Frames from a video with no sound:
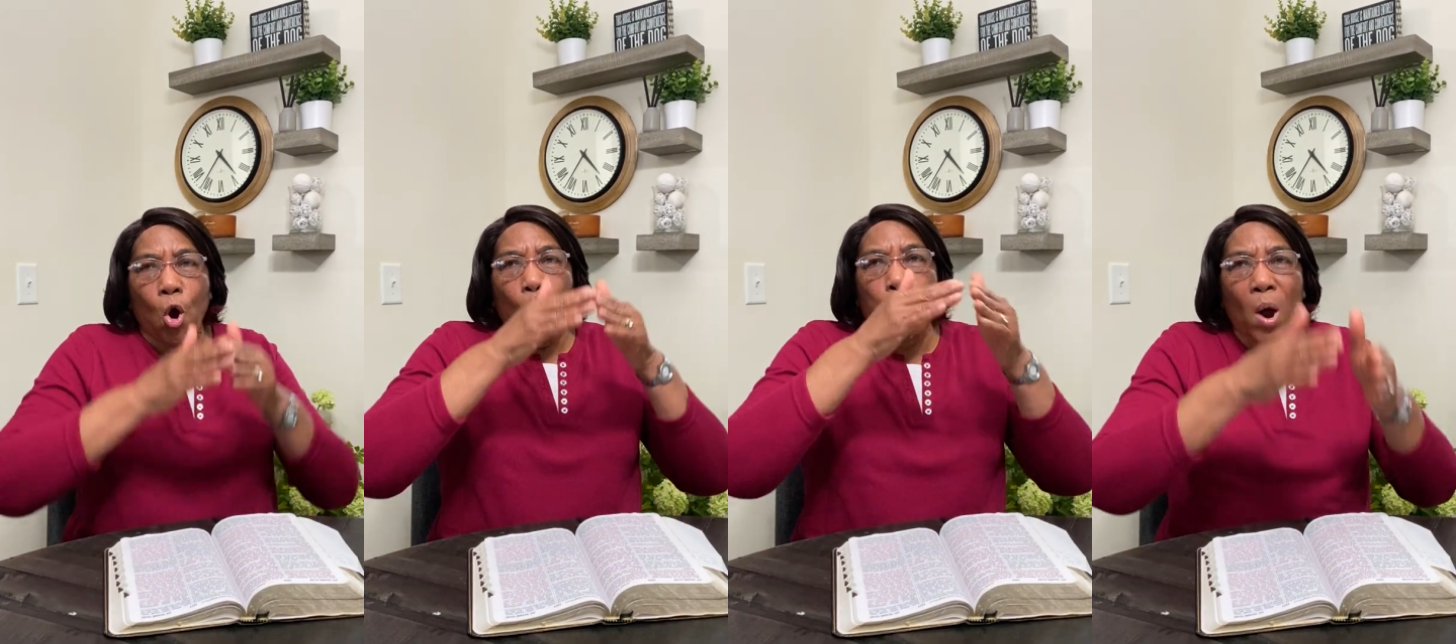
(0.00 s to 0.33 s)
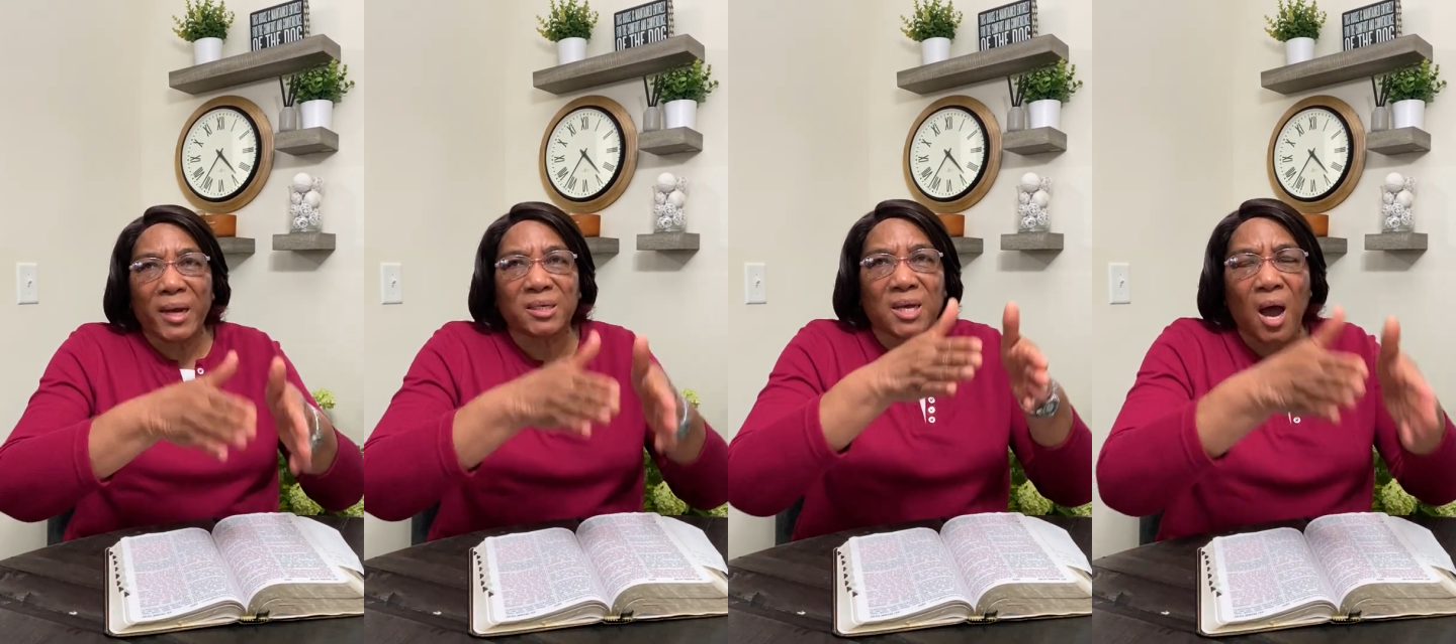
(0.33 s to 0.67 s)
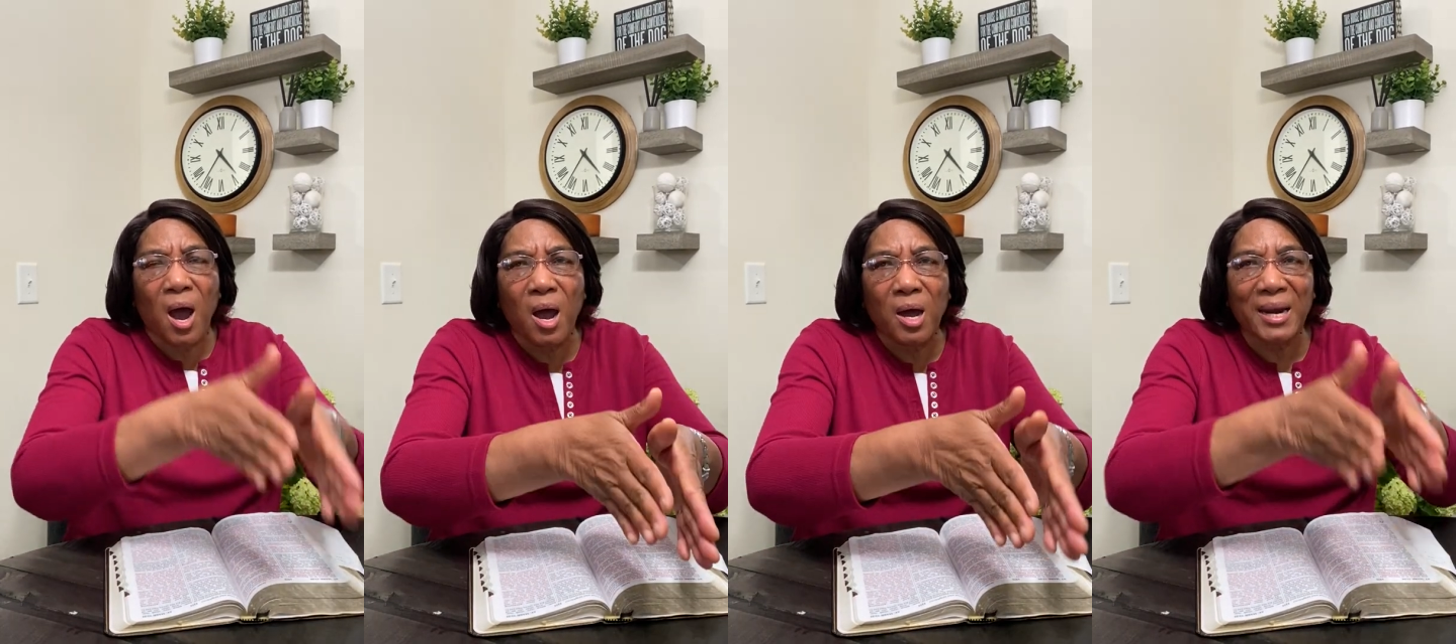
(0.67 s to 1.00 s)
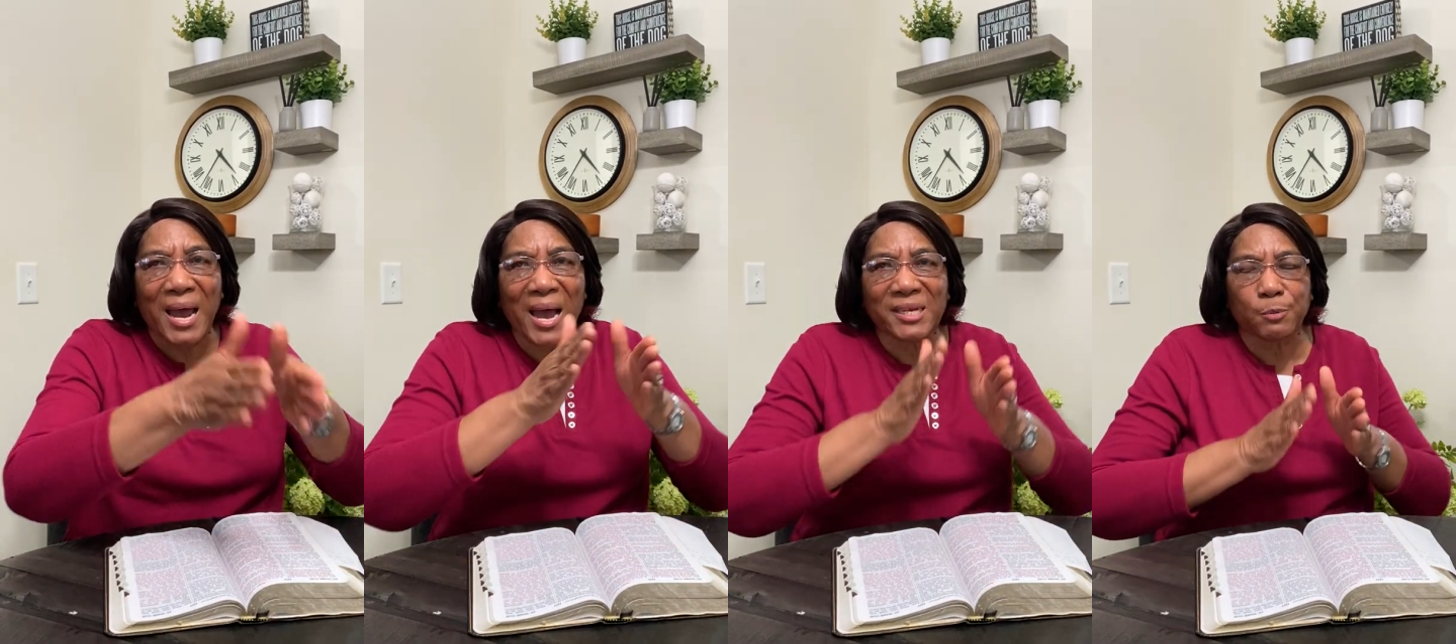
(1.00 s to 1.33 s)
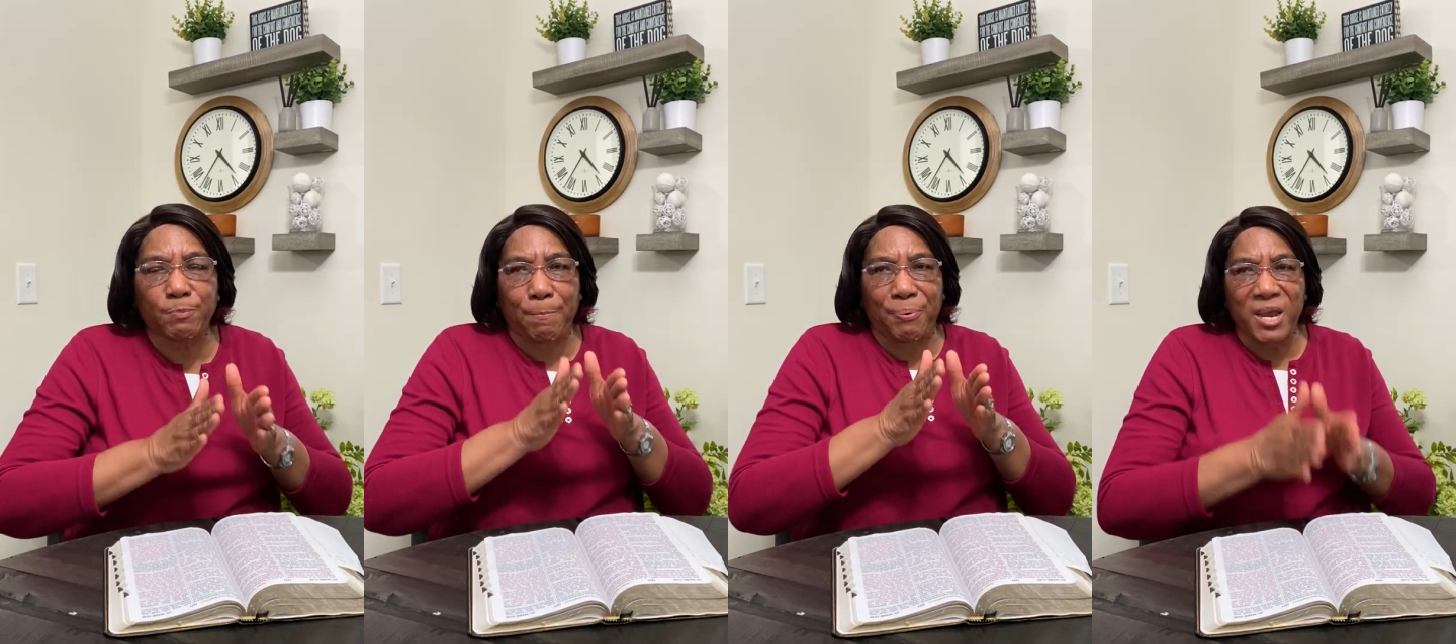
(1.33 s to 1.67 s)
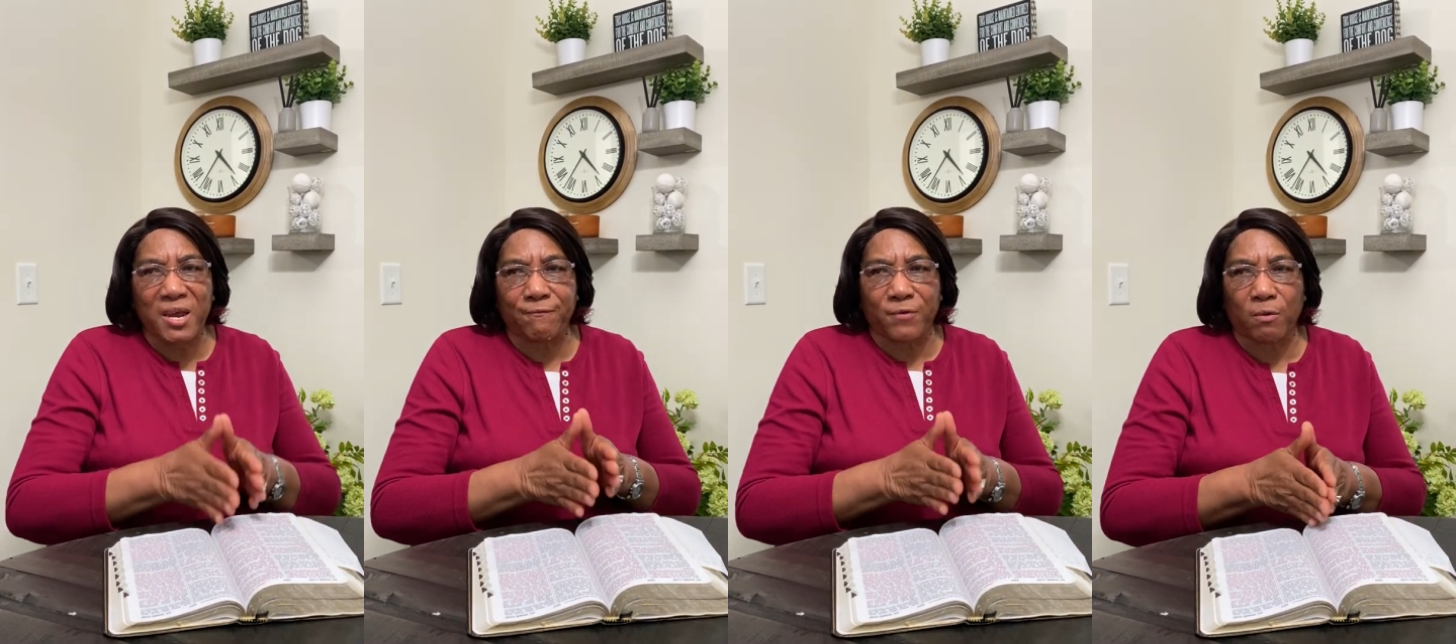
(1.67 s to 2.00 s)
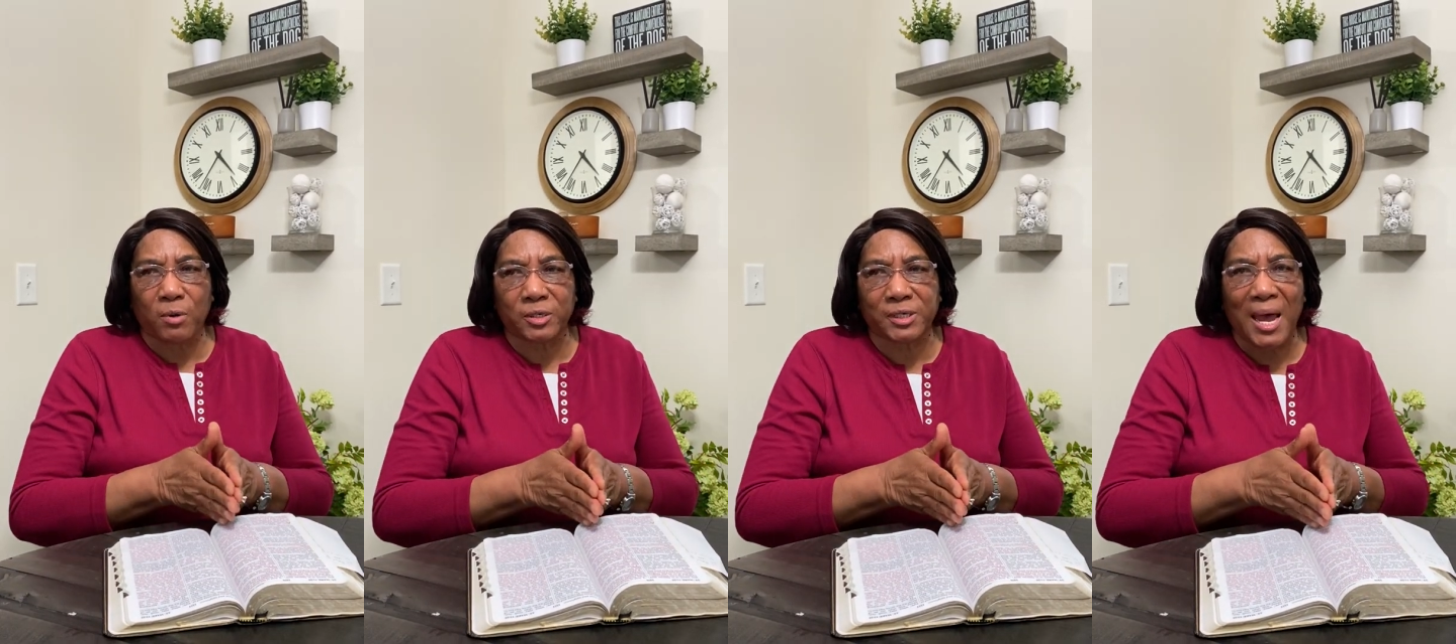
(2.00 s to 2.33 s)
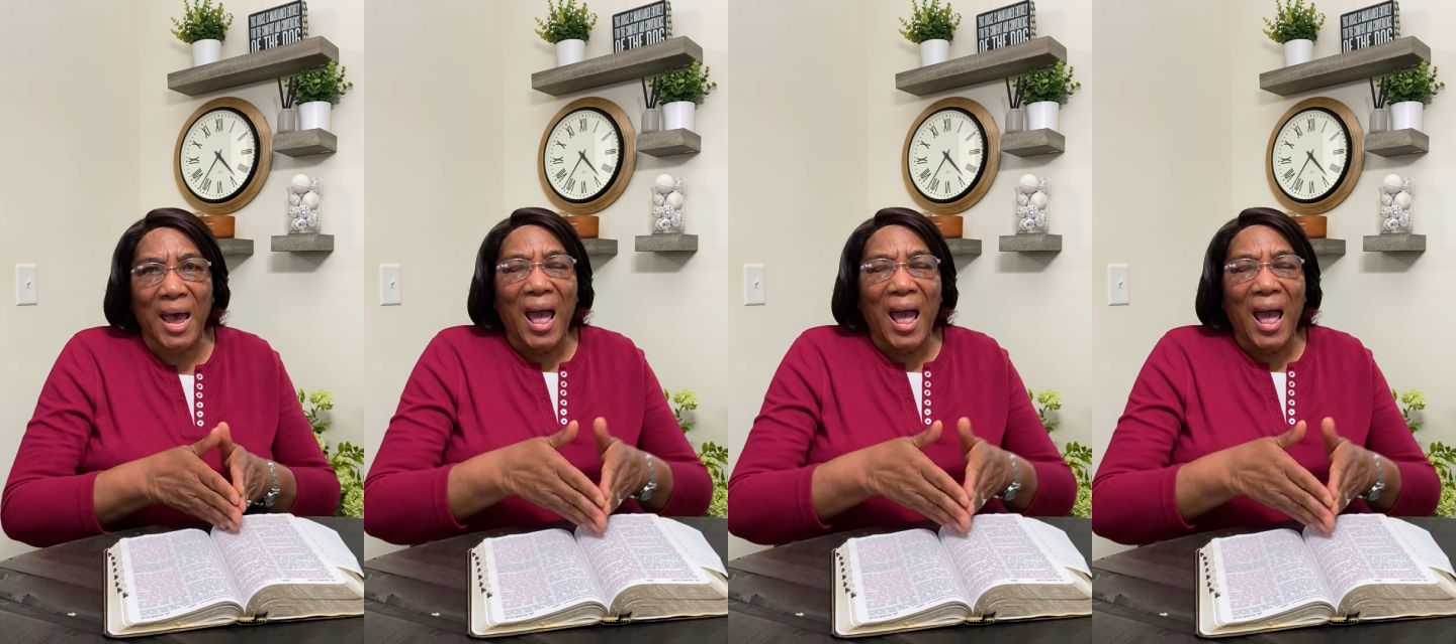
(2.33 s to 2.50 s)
what God has prepared for us.